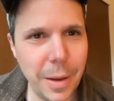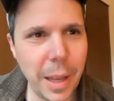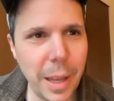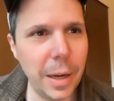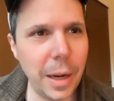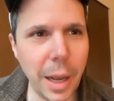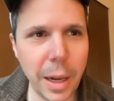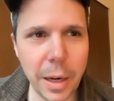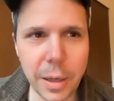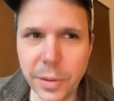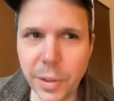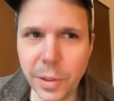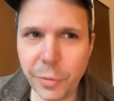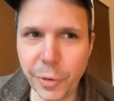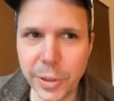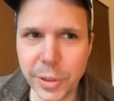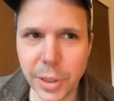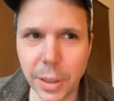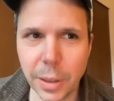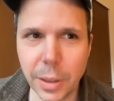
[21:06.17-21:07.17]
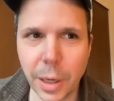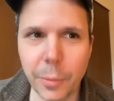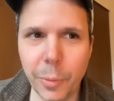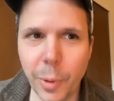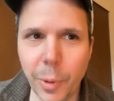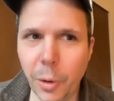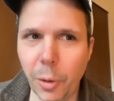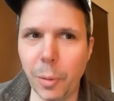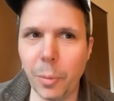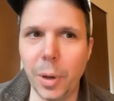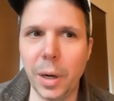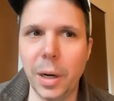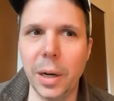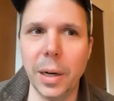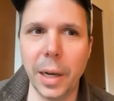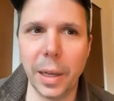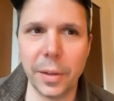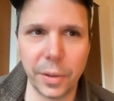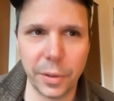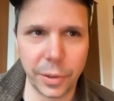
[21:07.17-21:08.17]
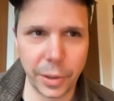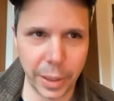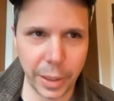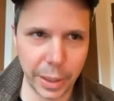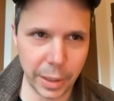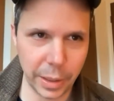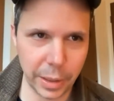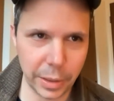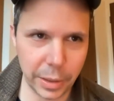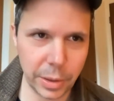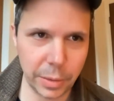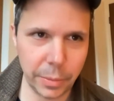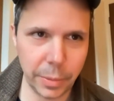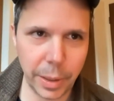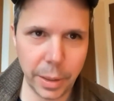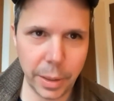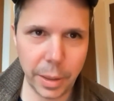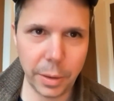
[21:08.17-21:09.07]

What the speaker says: Not a sufficient. We only want a necessary condition, right?